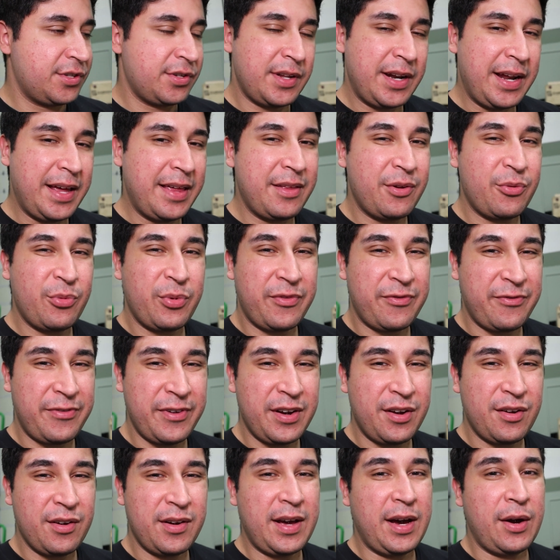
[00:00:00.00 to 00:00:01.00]
So now that we've
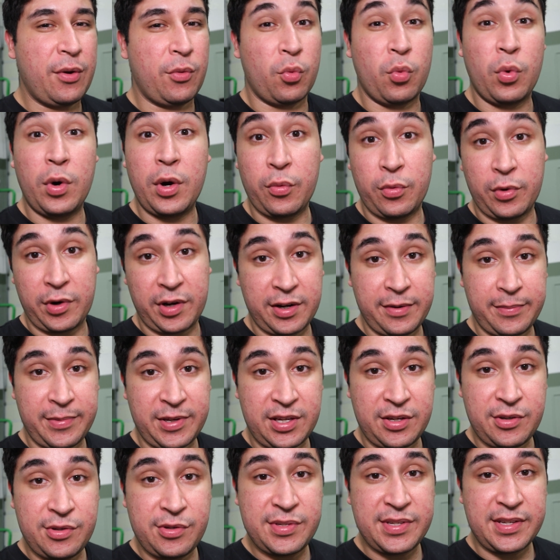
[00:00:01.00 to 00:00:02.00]
figured out what we're gonna
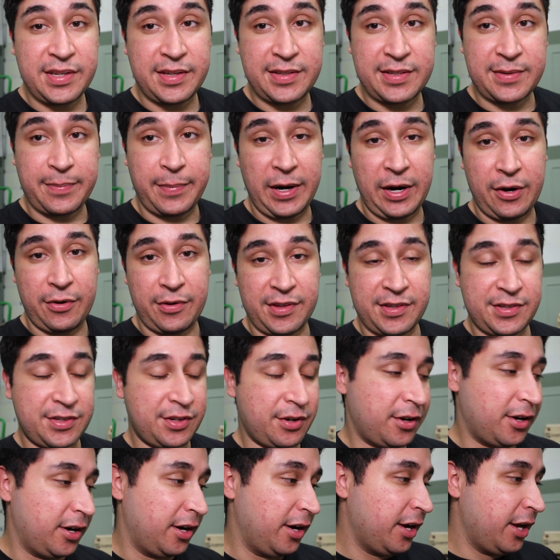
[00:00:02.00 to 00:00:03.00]
be using to power this
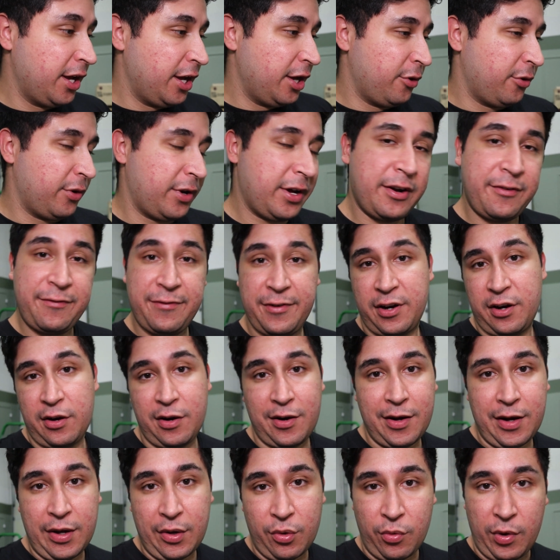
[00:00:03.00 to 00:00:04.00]
car, we gotta
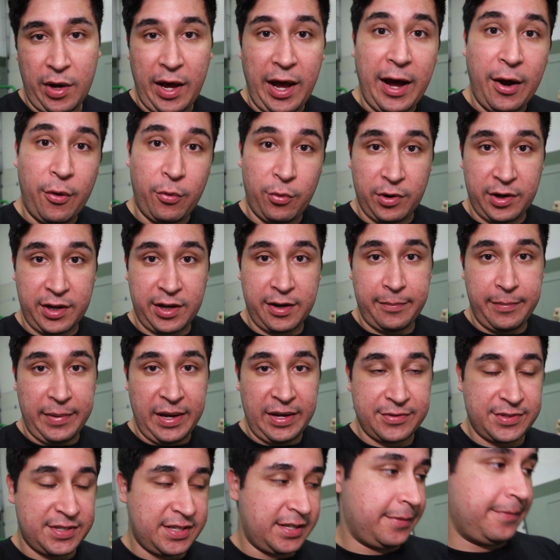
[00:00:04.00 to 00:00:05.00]
figure out how we're gonna mount